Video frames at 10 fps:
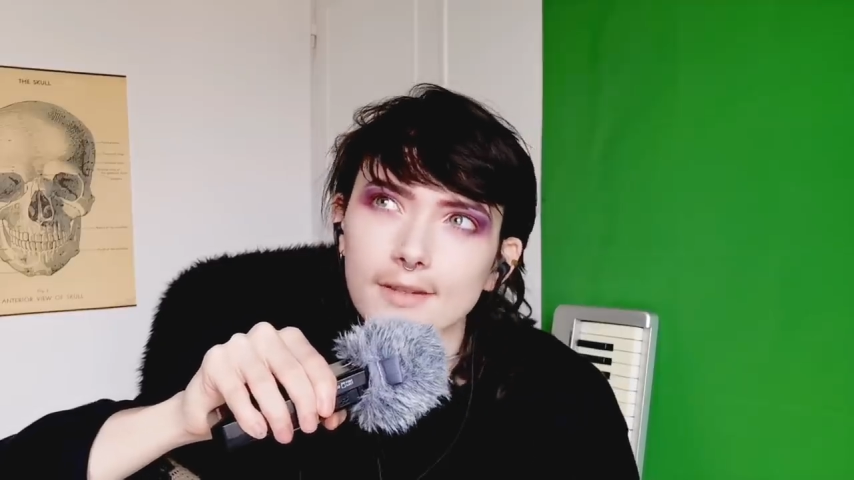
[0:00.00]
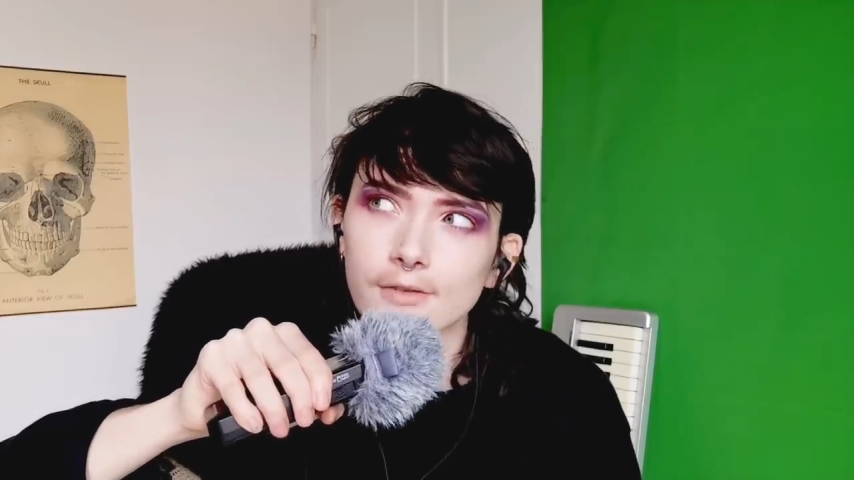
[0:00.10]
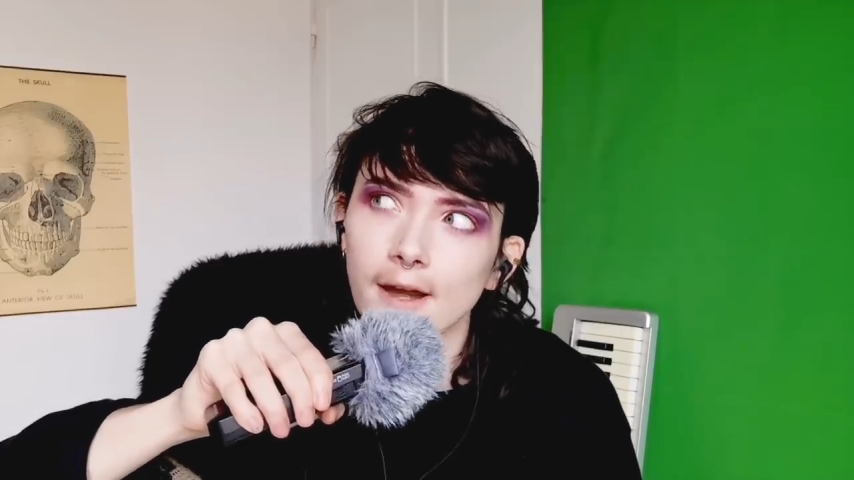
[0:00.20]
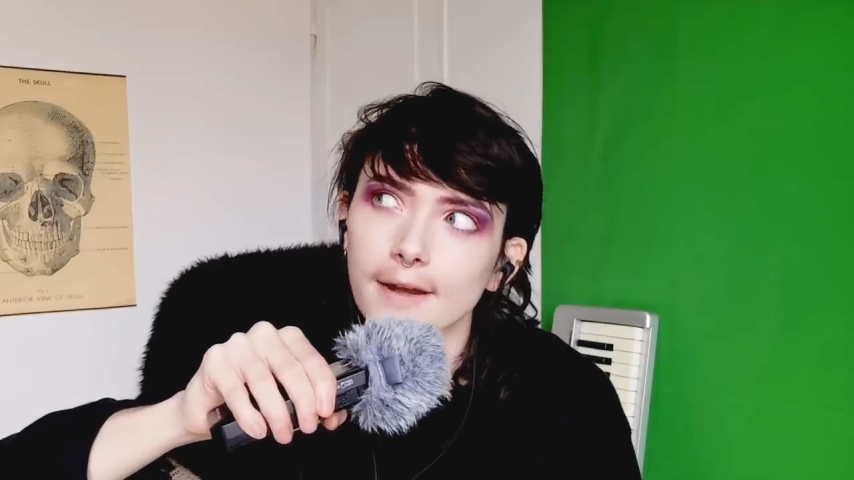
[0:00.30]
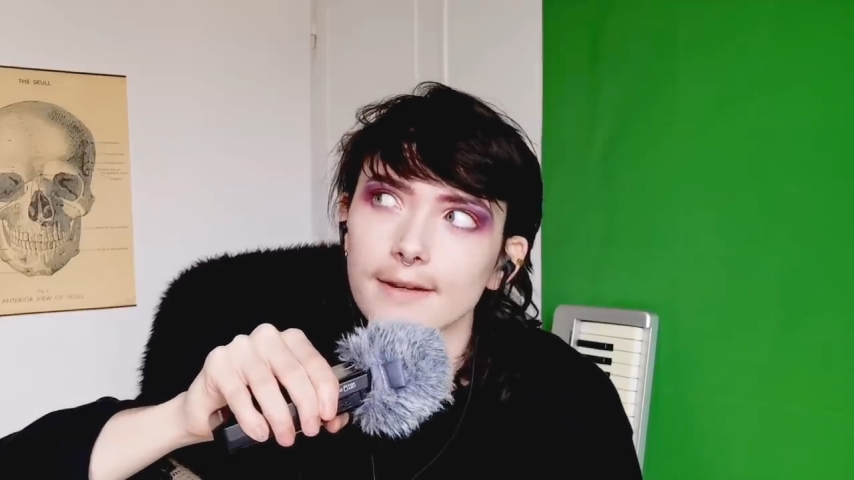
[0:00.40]

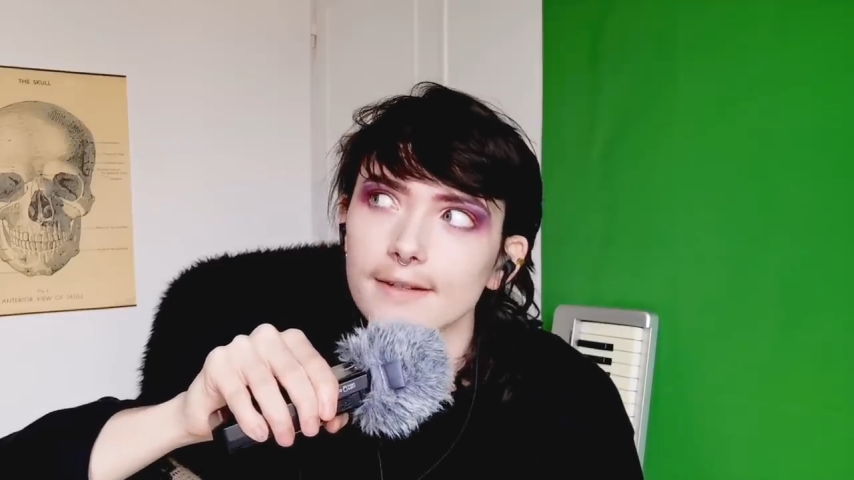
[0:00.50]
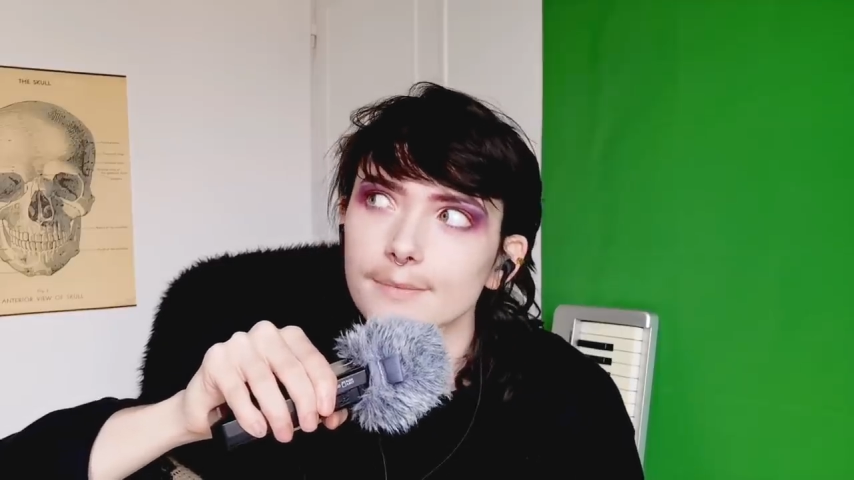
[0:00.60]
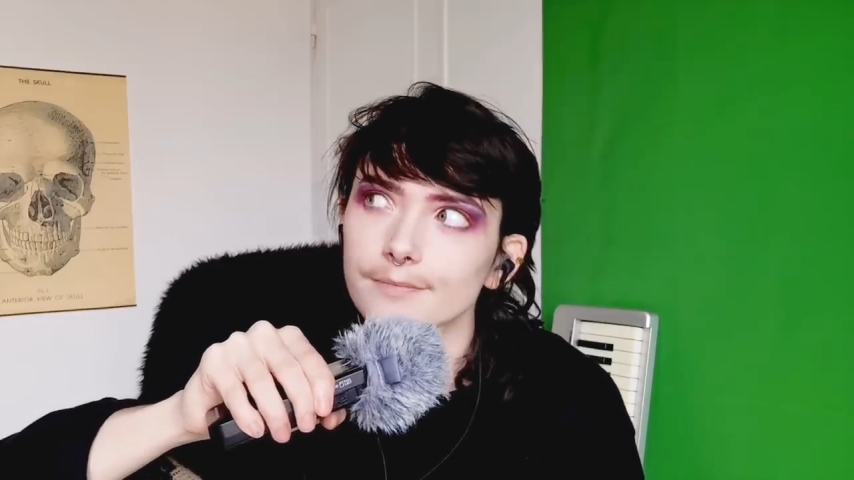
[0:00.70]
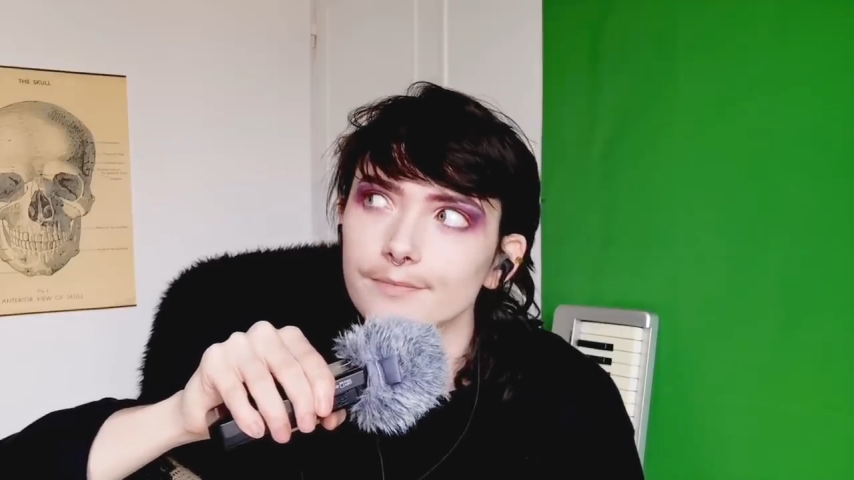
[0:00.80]
straight.